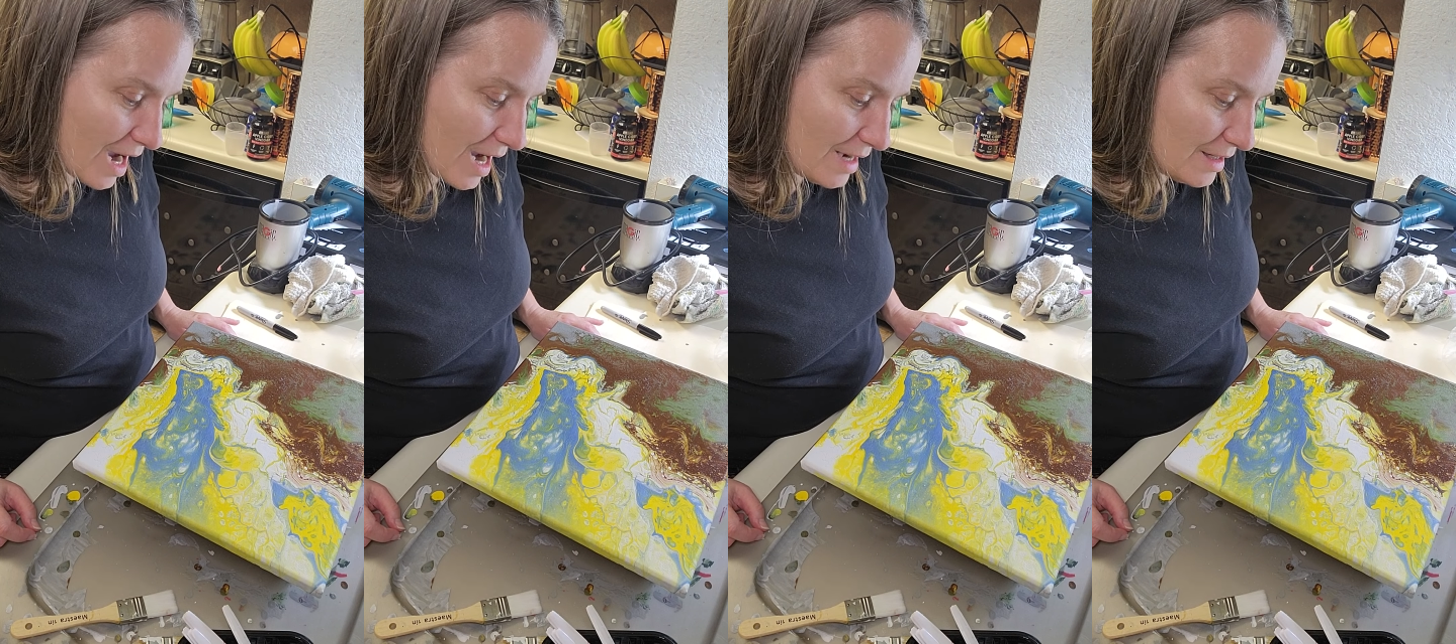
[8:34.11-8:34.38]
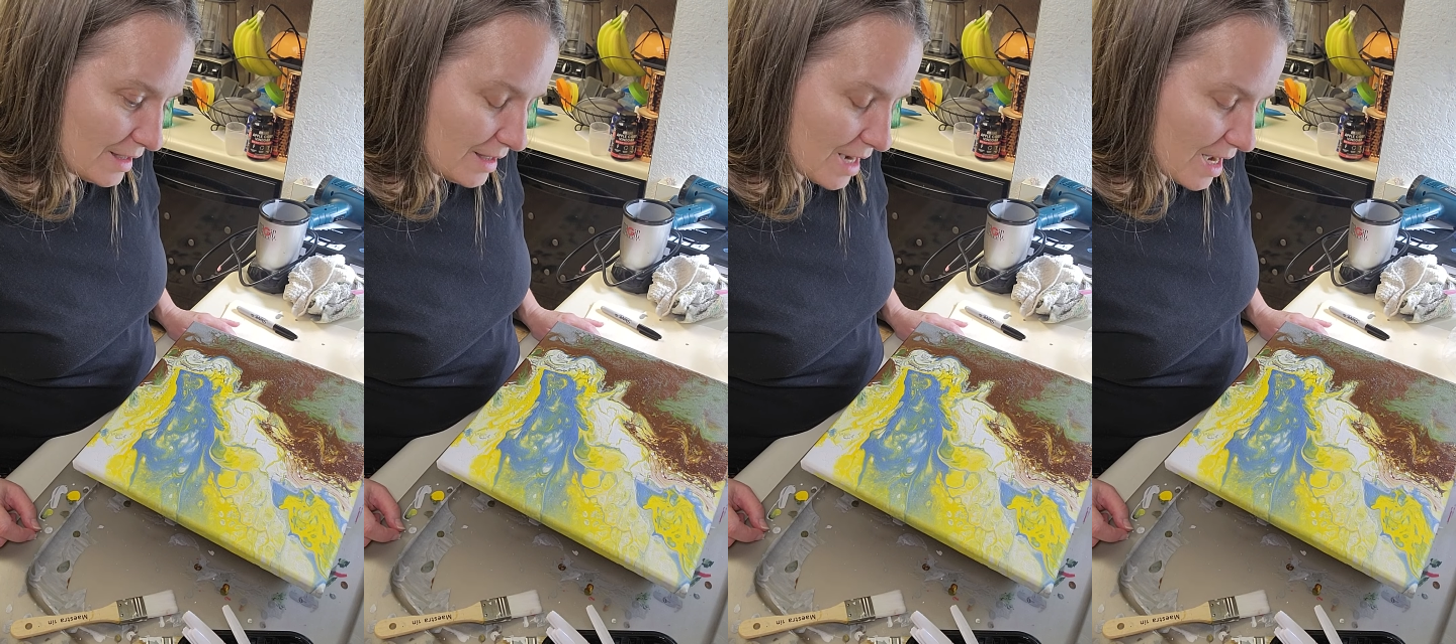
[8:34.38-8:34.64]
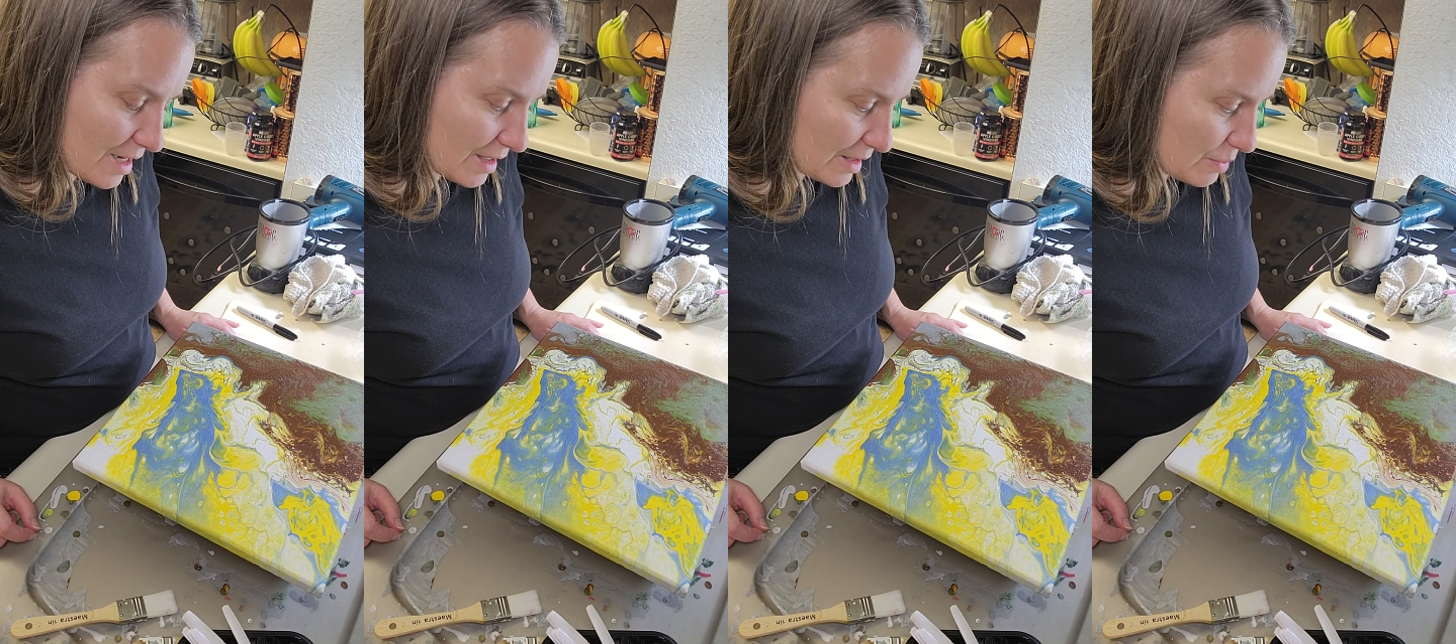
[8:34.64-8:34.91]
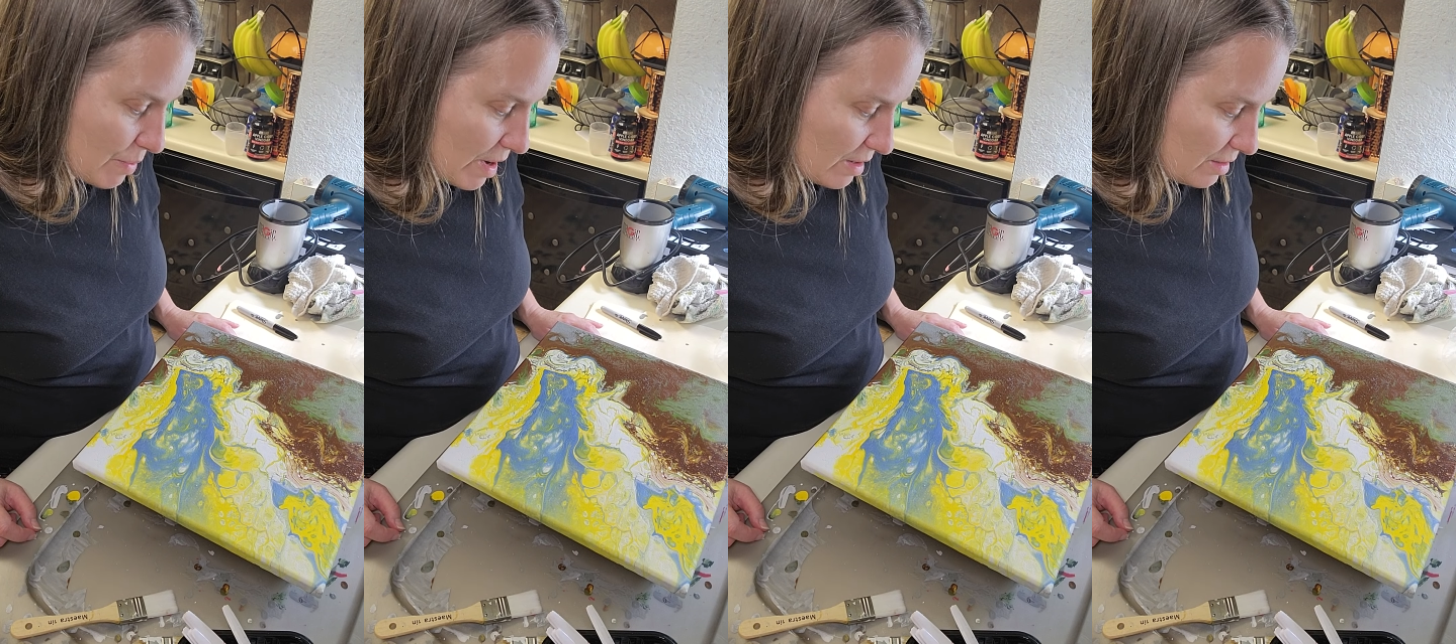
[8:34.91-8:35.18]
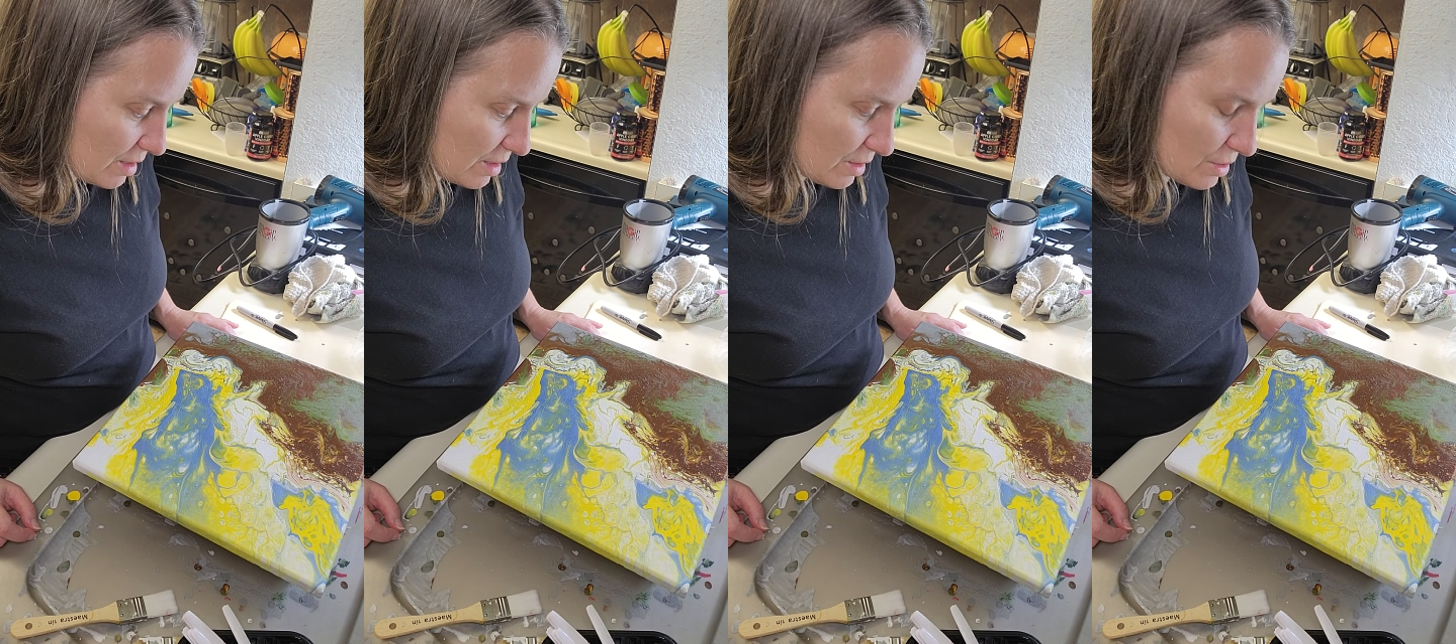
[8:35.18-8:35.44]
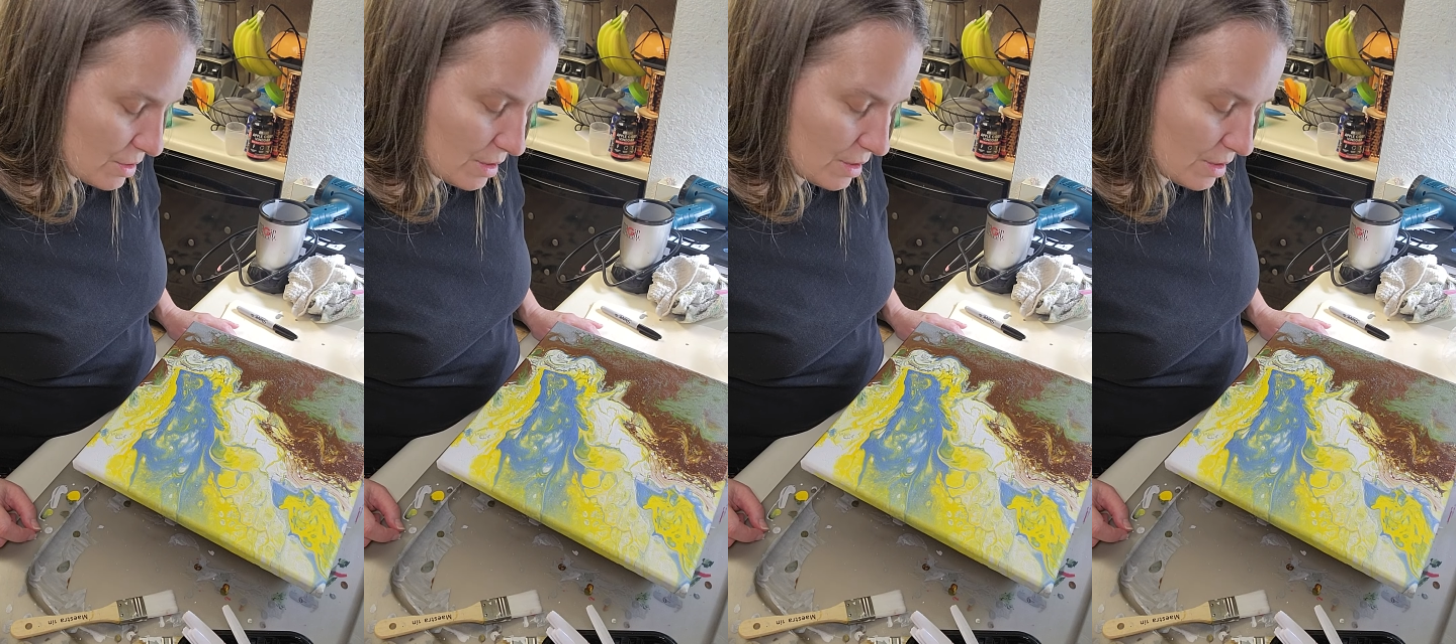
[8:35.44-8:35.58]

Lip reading: I did not expect this.